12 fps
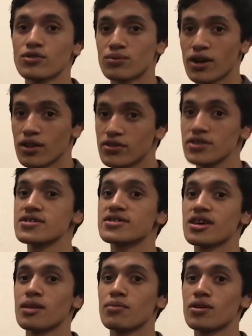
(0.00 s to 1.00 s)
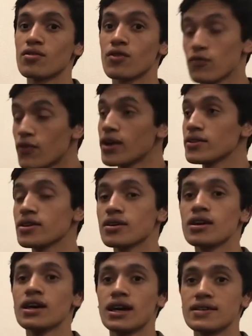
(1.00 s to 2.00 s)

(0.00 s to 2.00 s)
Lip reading: to write a thesis statement or finding